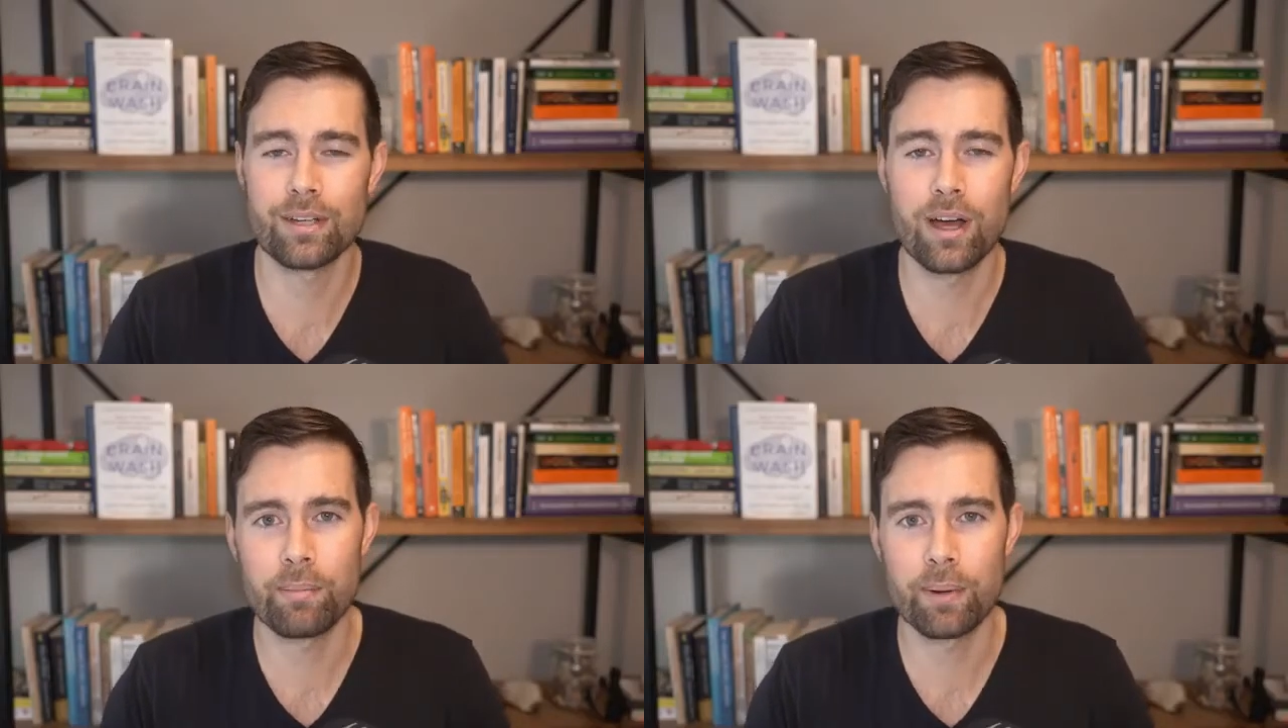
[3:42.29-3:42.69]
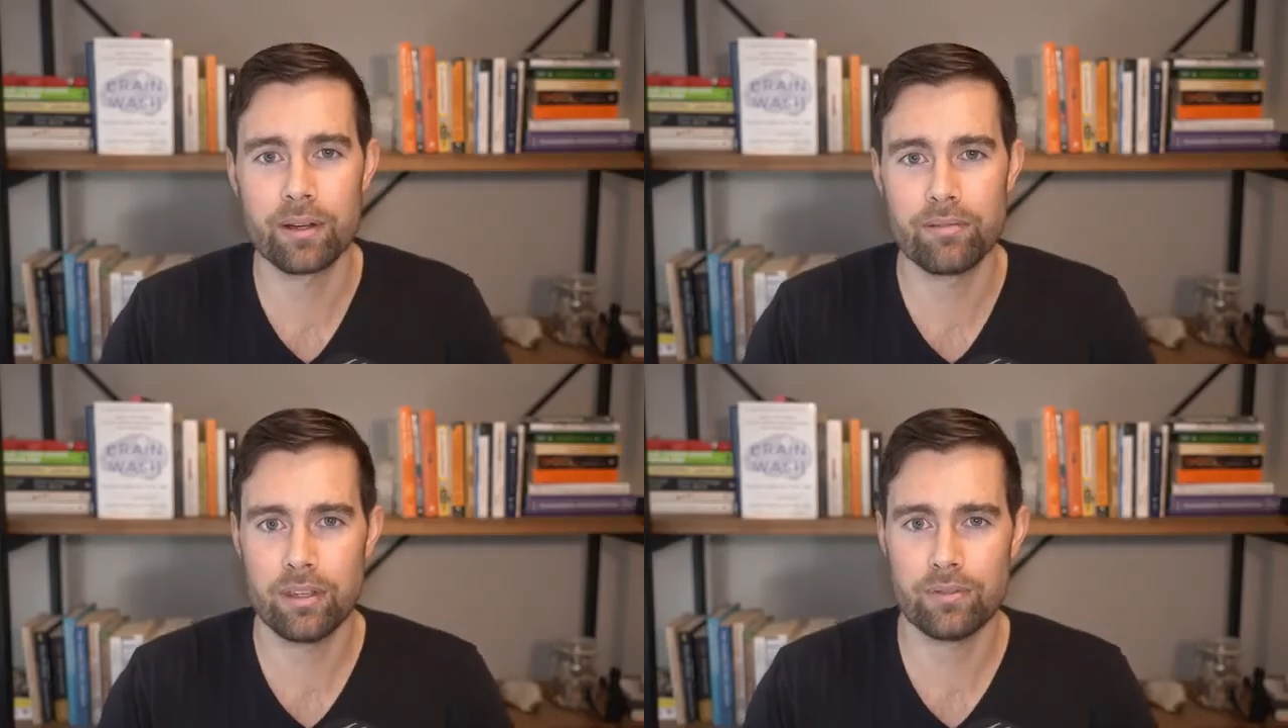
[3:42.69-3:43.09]
topic
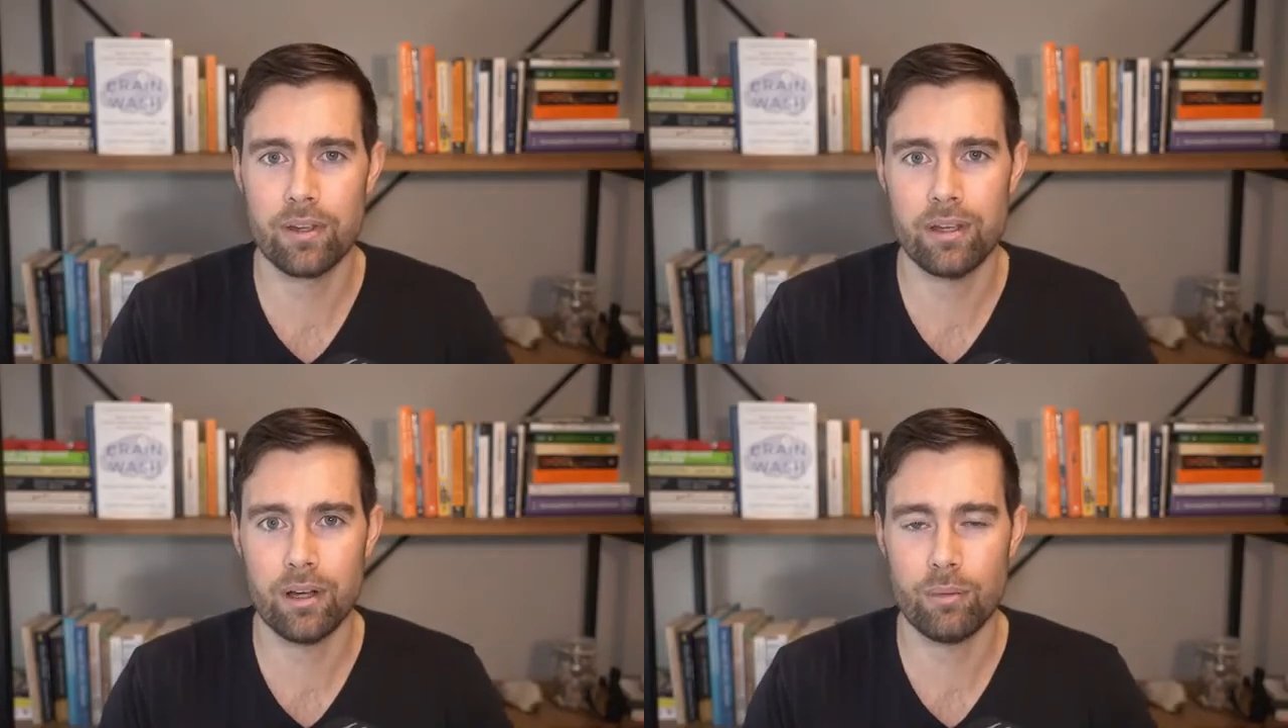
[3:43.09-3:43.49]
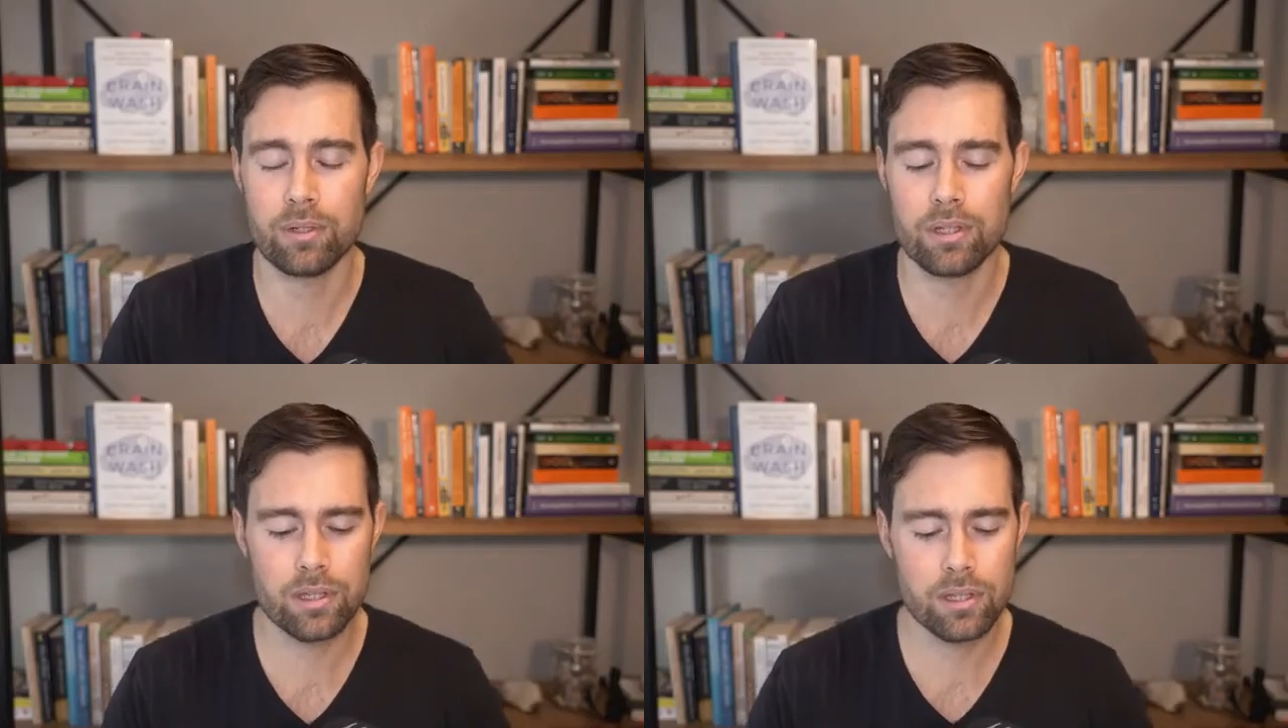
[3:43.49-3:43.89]
of this video,
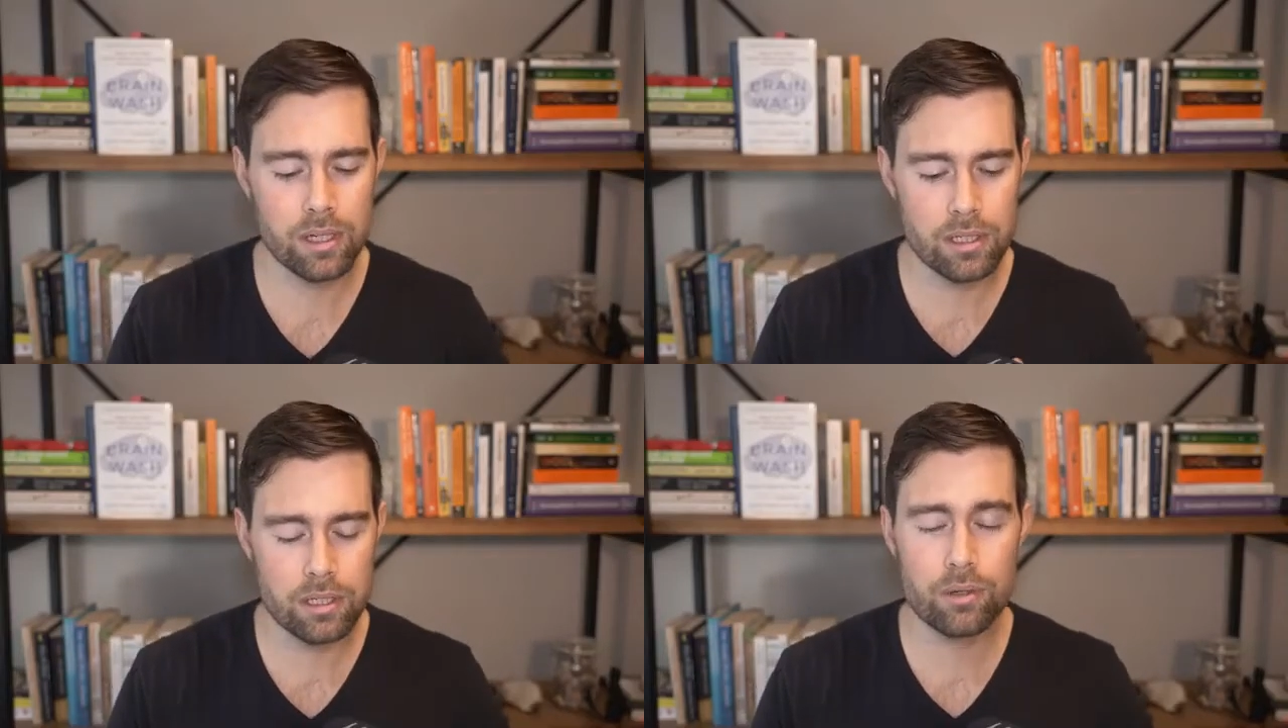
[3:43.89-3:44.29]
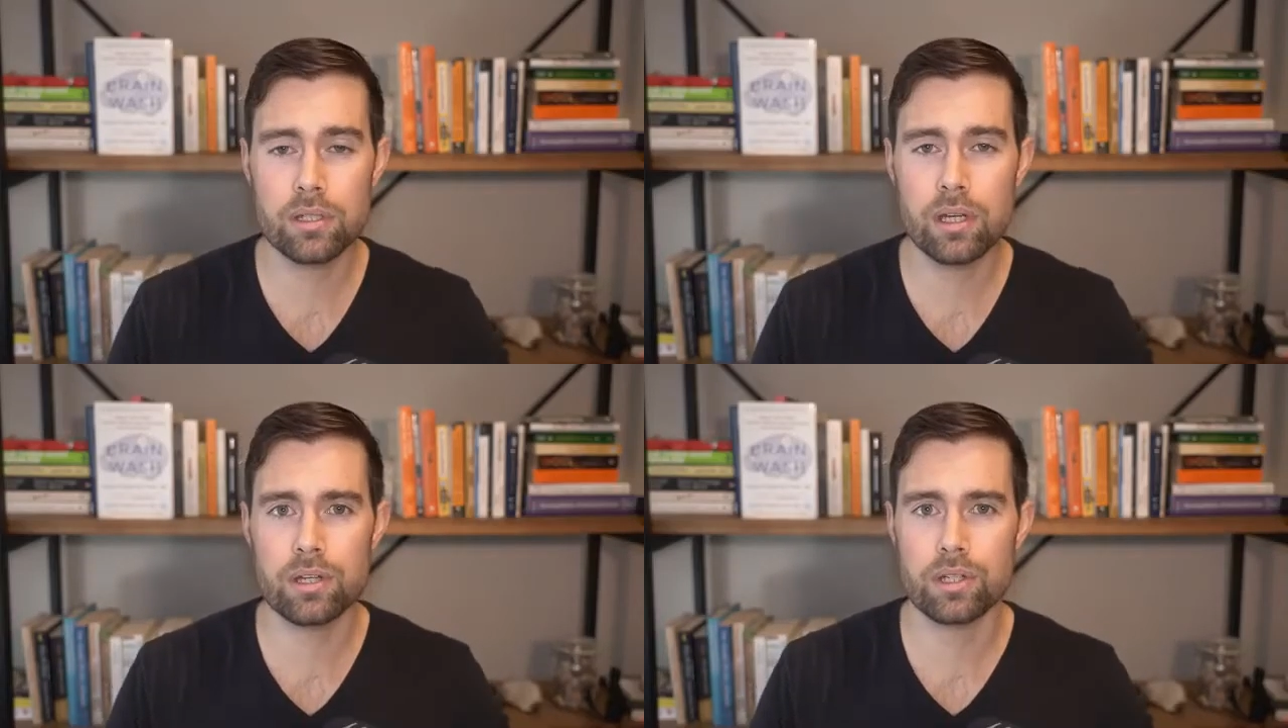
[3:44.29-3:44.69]
which is the
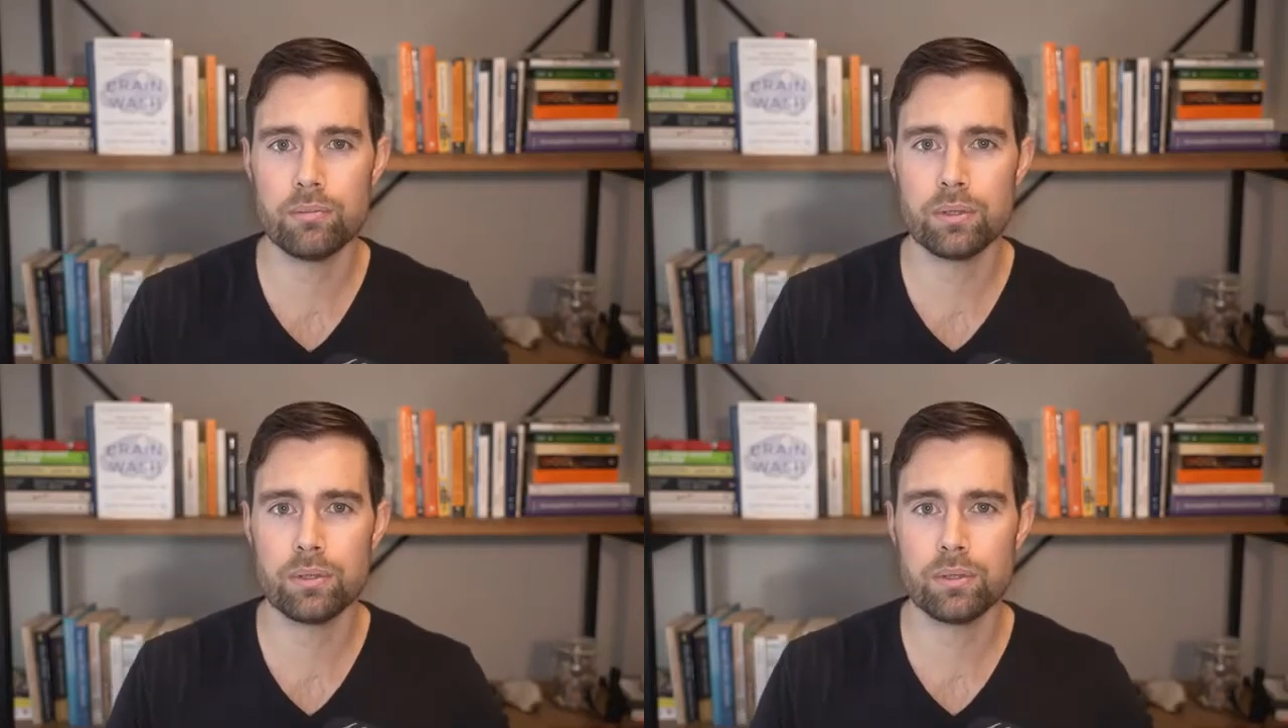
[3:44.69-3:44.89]
association